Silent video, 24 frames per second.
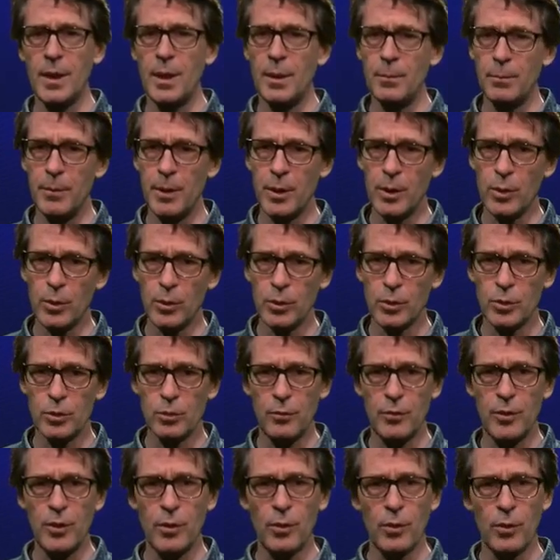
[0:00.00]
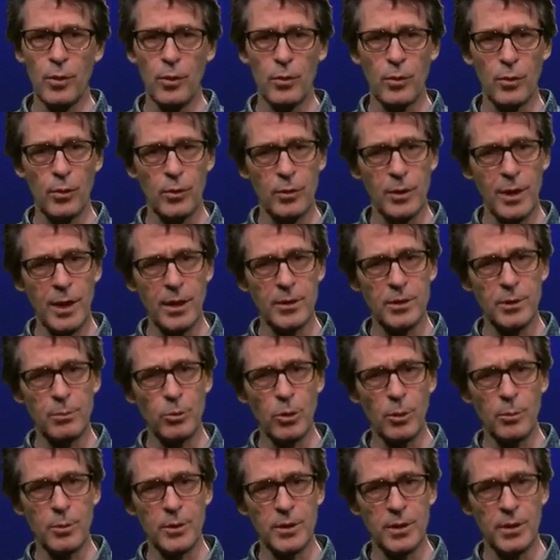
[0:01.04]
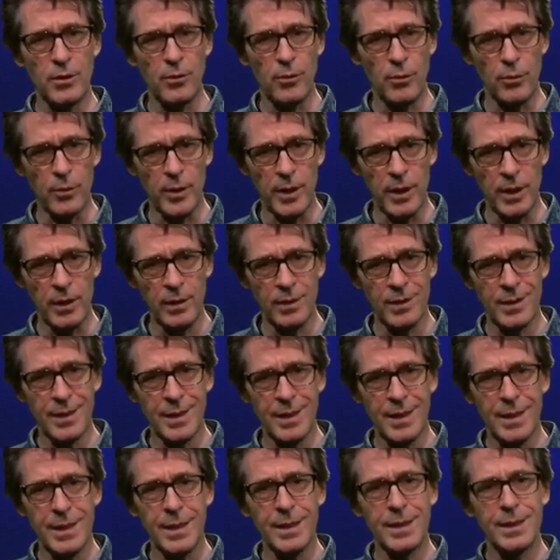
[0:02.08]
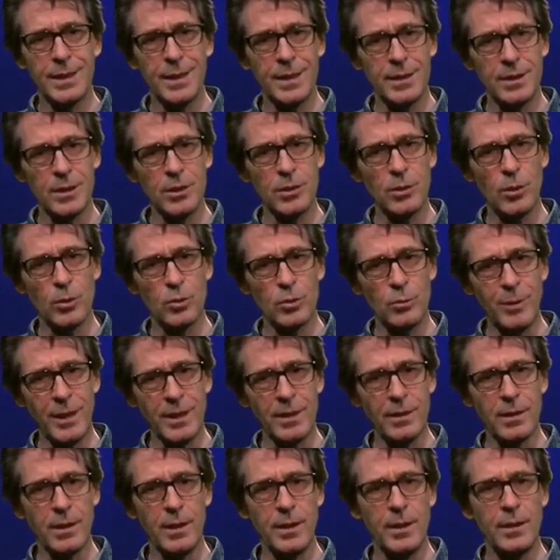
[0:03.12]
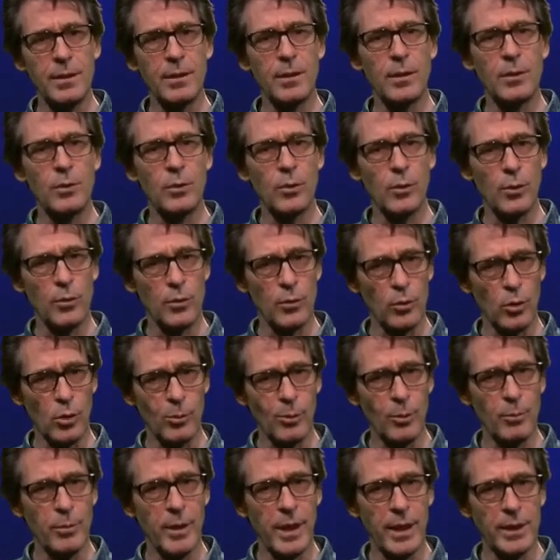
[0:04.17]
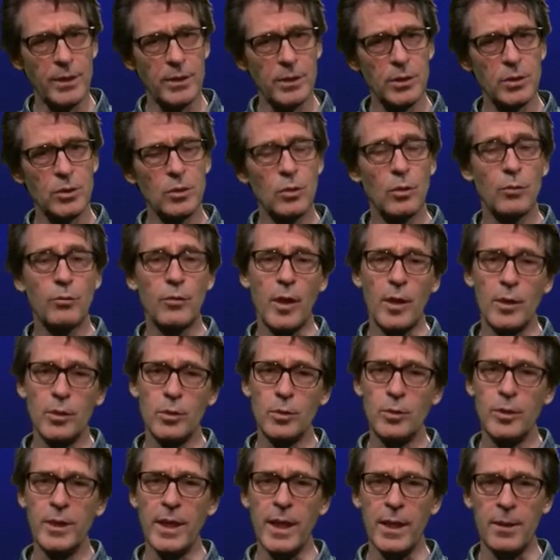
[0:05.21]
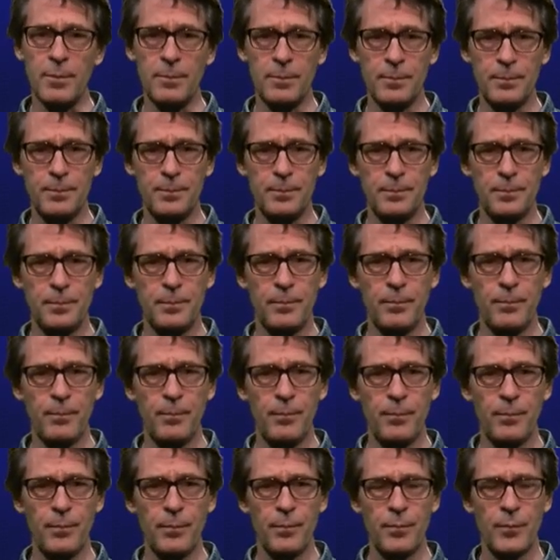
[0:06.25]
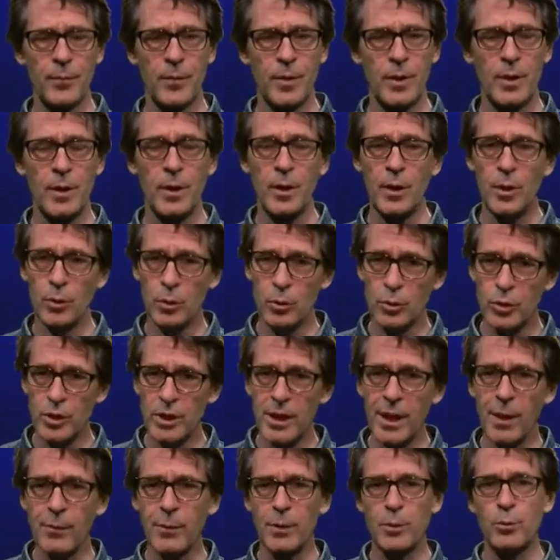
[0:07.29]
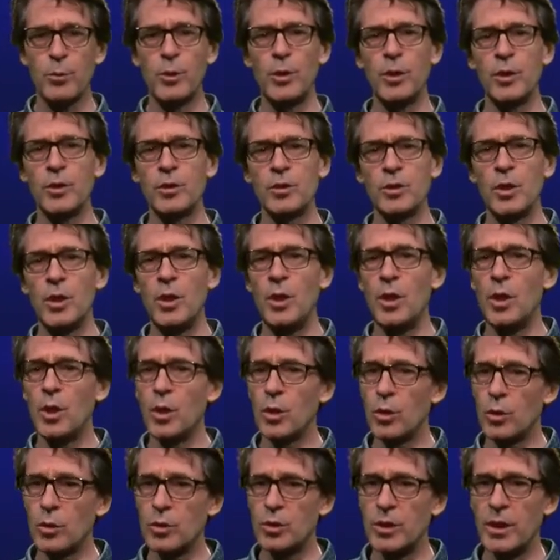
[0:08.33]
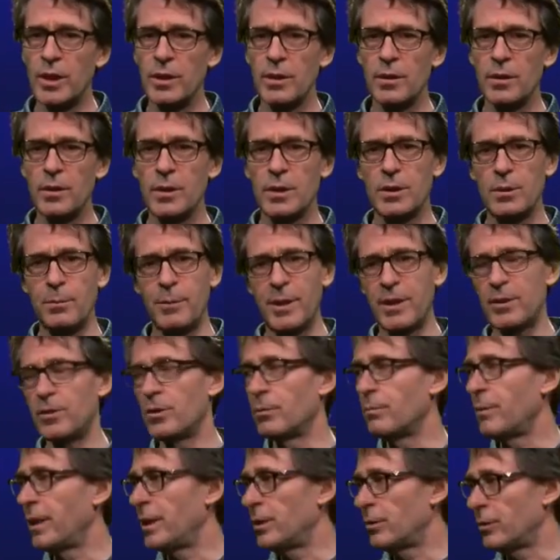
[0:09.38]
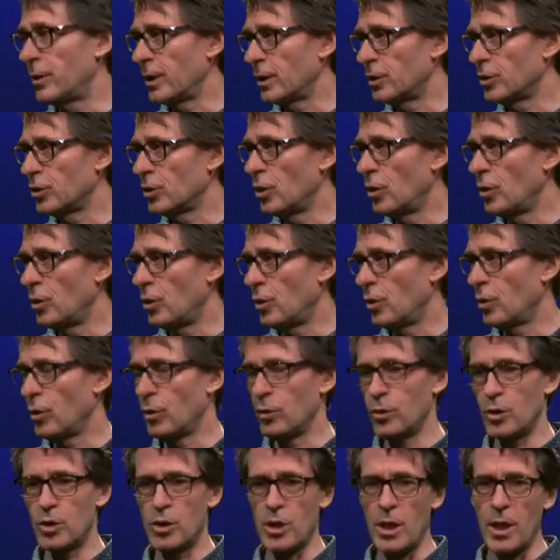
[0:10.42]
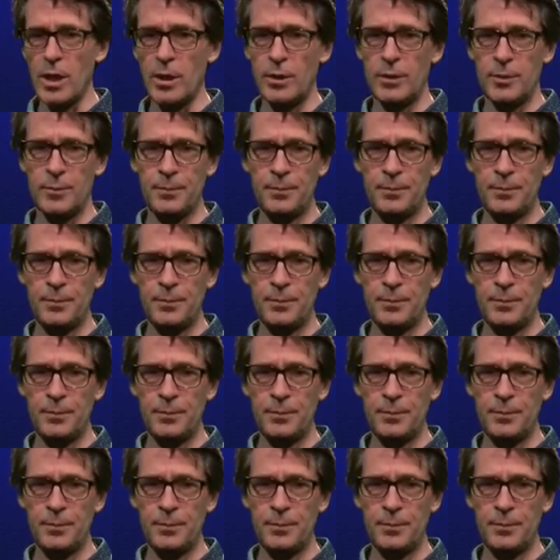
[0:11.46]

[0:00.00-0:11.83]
Because of the orthogonality property 3, this is automatically an orthonormal basis of R to the n. To see how it works, consider the symmetric matrix on the slide.